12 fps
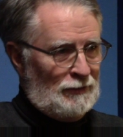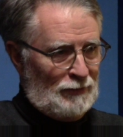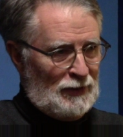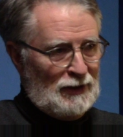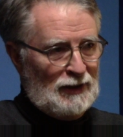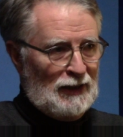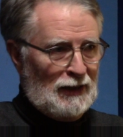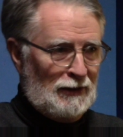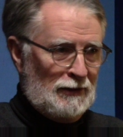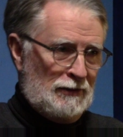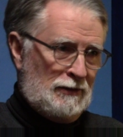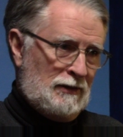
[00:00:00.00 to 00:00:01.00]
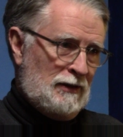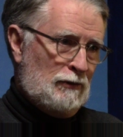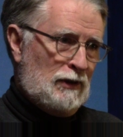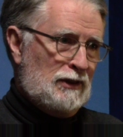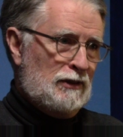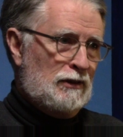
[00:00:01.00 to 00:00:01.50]
But yeah, it
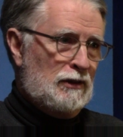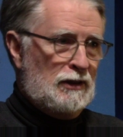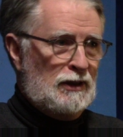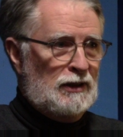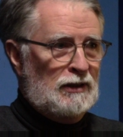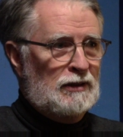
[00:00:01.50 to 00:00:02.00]
wasn't good.